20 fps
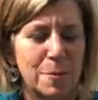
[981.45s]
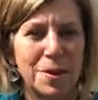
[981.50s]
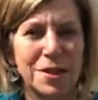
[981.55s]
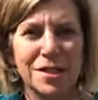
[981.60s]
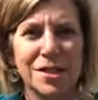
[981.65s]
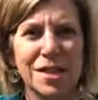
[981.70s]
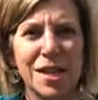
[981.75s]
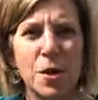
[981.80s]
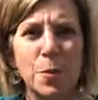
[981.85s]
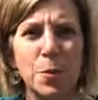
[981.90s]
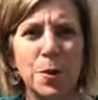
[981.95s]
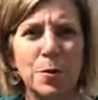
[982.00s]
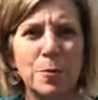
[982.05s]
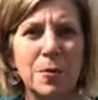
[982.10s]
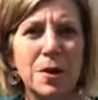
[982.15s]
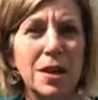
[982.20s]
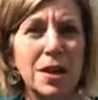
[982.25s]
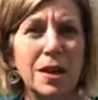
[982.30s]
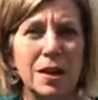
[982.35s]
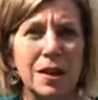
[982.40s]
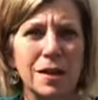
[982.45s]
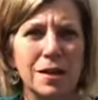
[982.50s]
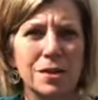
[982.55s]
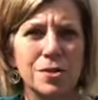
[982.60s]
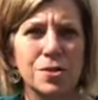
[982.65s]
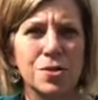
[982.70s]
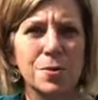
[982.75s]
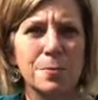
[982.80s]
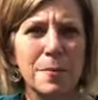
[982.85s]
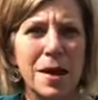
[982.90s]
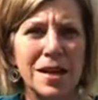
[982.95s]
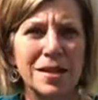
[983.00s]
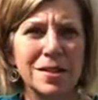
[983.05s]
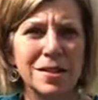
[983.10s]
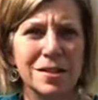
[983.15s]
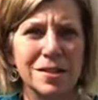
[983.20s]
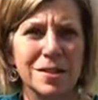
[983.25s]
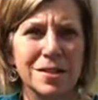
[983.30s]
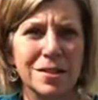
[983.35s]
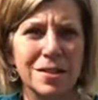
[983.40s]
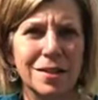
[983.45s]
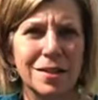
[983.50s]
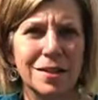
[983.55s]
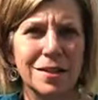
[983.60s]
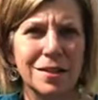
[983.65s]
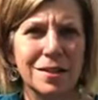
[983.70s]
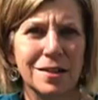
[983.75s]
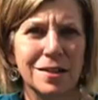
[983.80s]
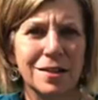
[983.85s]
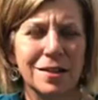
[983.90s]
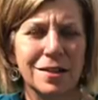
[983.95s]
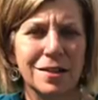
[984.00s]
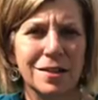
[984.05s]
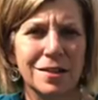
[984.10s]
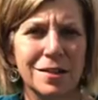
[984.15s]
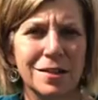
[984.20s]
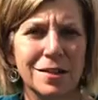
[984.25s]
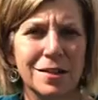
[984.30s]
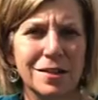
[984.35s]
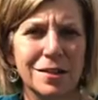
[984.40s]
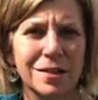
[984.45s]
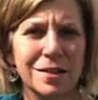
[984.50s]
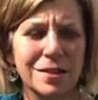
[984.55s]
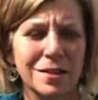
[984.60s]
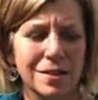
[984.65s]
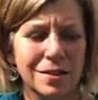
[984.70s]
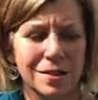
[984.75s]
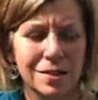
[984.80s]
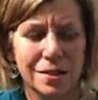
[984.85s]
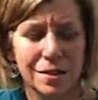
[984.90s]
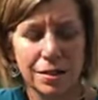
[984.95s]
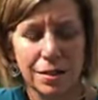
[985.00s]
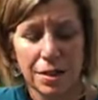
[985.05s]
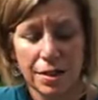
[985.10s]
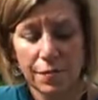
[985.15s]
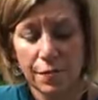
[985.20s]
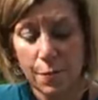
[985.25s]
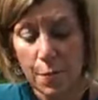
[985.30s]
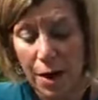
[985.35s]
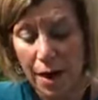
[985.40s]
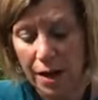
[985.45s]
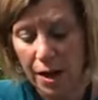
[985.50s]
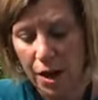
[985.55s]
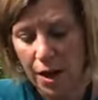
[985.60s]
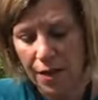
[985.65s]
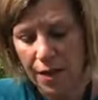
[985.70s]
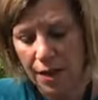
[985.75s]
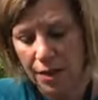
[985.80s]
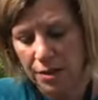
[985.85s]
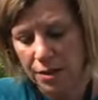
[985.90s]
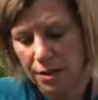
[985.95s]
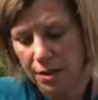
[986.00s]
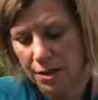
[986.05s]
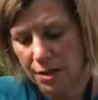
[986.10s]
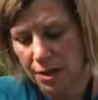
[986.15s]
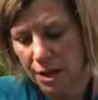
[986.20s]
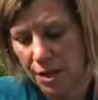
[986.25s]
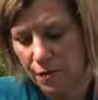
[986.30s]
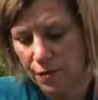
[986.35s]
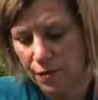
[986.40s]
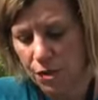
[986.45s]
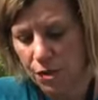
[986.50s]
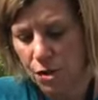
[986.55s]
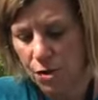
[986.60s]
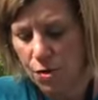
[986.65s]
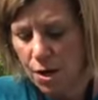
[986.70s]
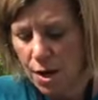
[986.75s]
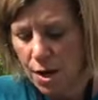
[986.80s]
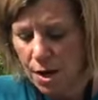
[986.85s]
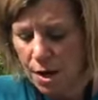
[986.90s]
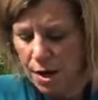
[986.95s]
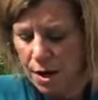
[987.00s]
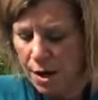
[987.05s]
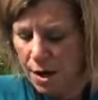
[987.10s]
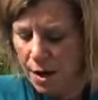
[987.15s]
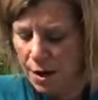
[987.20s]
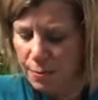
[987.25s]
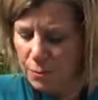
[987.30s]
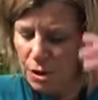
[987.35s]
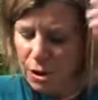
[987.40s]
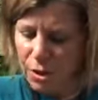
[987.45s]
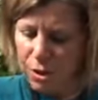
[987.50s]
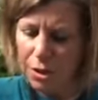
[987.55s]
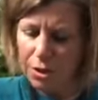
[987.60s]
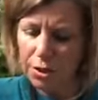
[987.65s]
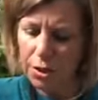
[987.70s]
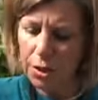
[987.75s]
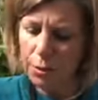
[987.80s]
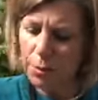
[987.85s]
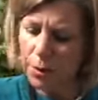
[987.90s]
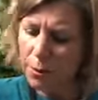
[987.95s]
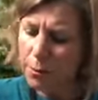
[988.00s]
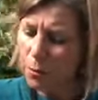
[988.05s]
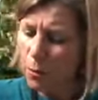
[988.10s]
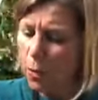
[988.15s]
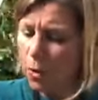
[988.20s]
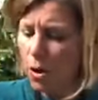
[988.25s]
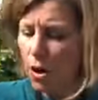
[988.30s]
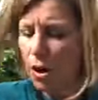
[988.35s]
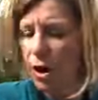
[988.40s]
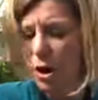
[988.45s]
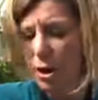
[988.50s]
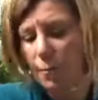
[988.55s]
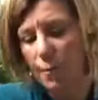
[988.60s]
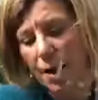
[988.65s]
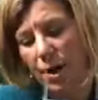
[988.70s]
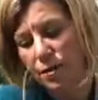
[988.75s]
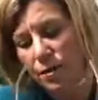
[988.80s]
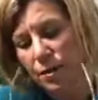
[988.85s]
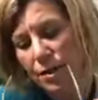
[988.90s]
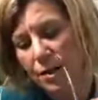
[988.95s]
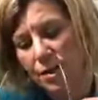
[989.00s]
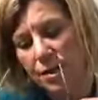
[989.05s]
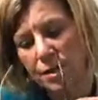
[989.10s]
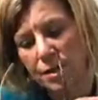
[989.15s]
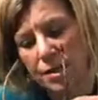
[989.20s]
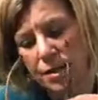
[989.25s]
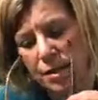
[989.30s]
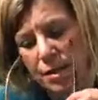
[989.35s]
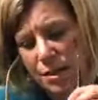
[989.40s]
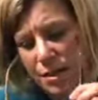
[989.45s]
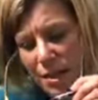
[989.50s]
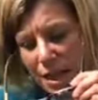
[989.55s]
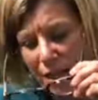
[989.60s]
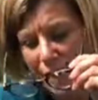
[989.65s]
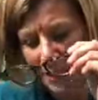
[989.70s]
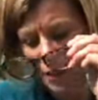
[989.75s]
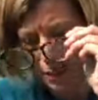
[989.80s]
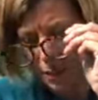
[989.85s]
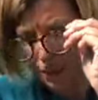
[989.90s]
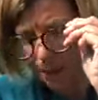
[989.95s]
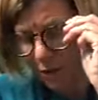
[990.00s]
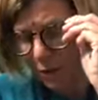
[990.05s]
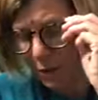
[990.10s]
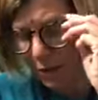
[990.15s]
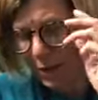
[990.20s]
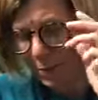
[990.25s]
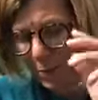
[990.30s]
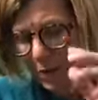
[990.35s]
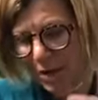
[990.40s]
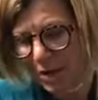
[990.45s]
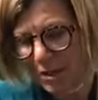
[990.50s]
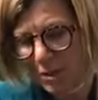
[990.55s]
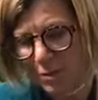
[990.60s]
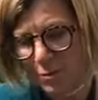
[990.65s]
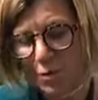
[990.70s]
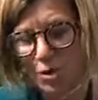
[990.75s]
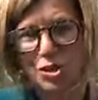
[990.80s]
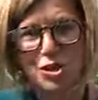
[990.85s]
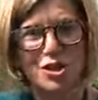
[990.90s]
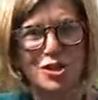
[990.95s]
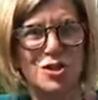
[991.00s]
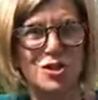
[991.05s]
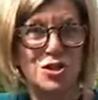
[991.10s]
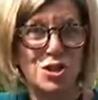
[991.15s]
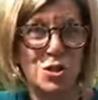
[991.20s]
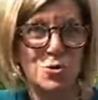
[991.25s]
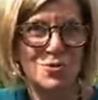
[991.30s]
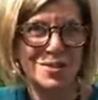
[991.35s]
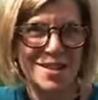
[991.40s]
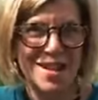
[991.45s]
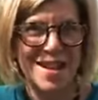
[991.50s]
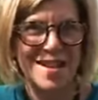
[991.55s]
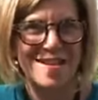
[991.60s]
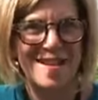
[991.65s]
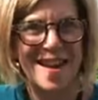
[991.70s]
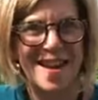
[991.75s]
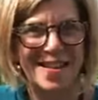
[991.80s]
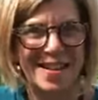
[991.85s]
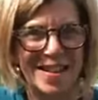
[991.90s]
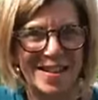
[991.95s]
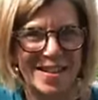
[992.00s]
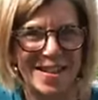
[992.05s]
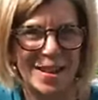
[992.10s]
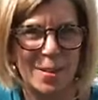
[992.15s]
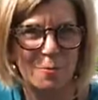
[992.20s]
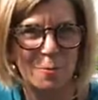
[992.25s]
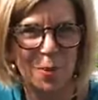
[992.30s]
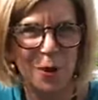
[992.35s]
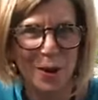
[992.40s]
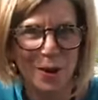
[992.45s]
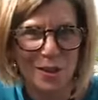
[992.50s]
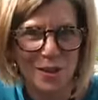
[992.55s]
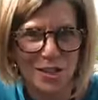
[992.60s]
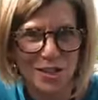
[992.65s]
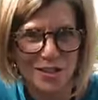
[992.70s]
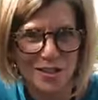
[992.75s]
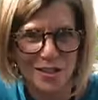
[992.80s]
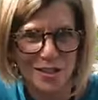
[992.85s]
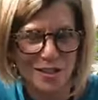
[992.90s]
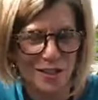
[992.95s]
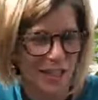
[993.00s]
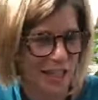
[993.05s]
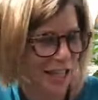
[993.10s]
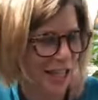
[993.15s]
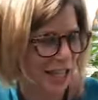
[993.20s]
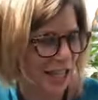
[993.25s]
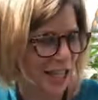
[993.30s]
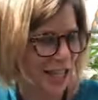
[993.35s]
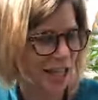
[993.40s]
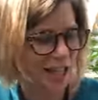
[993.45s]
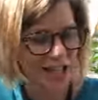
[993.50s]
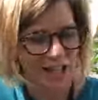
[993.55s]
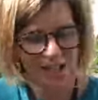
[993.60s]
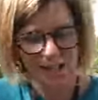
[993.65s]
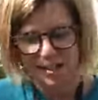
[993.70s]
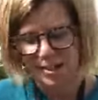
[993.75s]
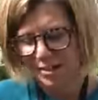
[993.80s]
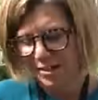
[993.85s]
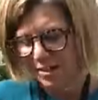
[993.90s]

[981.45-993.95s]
but it's helping me tremendously to live my authentic self. So just a little bit more about this second agreement, which is don't take anything personally.